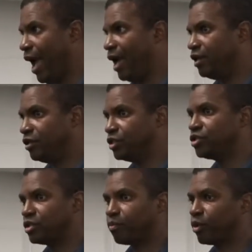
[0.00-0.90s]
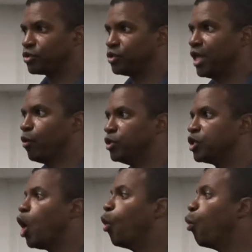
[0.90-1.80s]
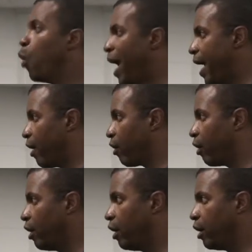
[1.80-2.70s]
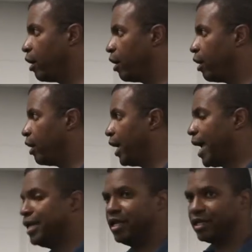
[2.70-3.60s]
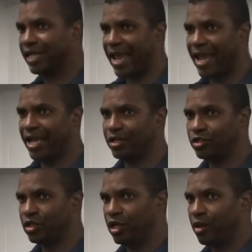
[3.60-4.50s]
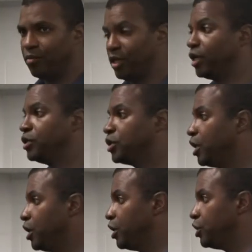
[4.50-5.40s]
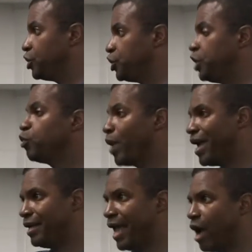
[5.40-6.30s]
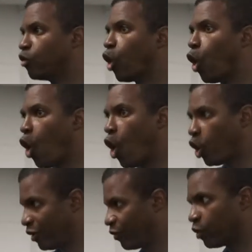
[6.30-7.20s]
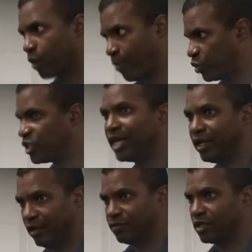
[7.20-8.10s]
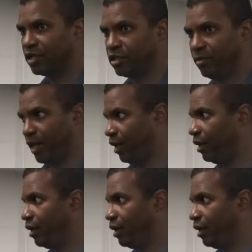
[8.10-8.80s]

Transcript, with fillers: And this is a person that was aware and engaged, because she ran down all of her representatives to me.